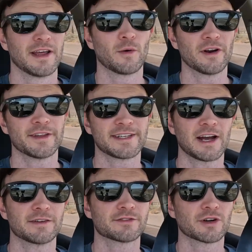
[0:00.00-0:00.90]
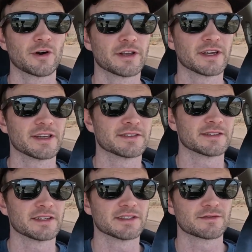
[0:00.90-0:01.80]
Now where the town of Trona is,
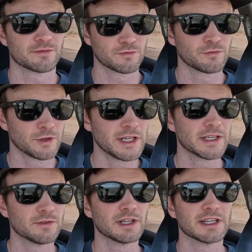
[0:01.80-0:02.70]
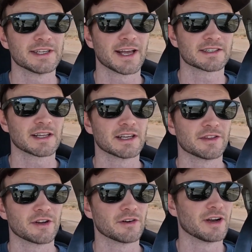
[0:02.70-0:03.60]
it is really
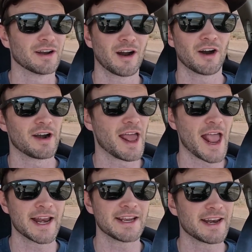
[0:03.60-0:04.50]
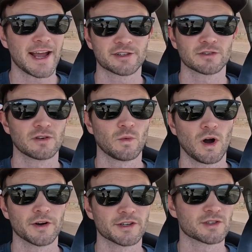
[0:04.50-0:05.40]
desolate. There aren't any natural
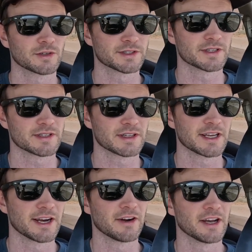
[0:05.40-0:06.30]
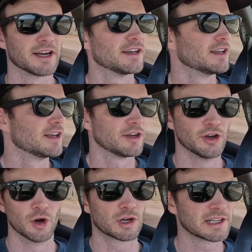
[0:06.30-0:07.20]
water sources in the area,
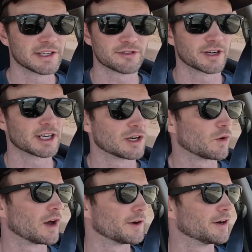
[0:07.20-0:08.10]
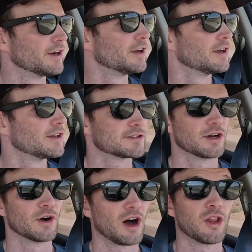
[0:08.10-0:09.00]
no clean drinking water.
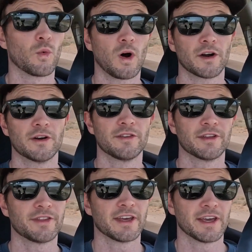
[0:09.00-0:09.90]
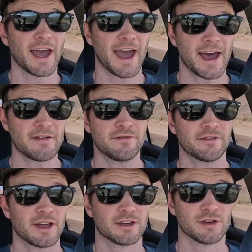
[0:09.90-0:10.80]
So all the water that they have
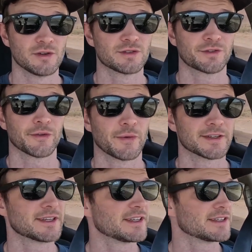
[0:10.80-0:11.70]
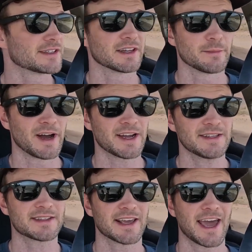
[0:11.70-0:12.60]
and use for the residents and the
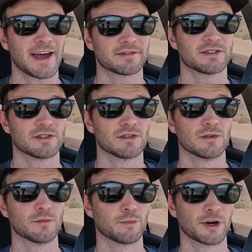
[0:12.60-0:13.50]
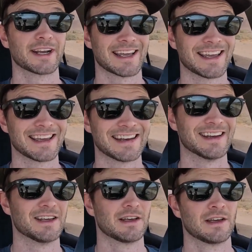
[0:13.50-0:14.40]
mines, they have to bring
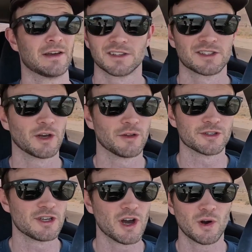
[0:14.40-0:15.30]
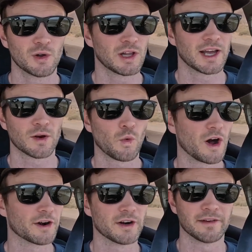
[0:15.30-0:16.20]
in. So there's no like
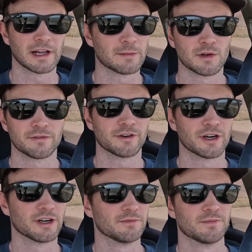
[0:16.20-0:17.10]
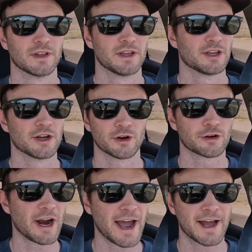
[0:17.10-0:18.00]
water available for, you know,
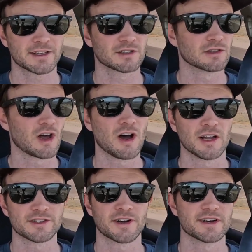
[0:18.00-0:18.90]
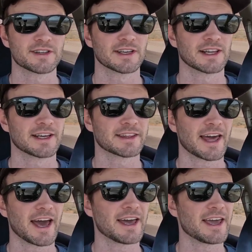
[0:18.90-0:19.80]
grass or lawns or anything like that.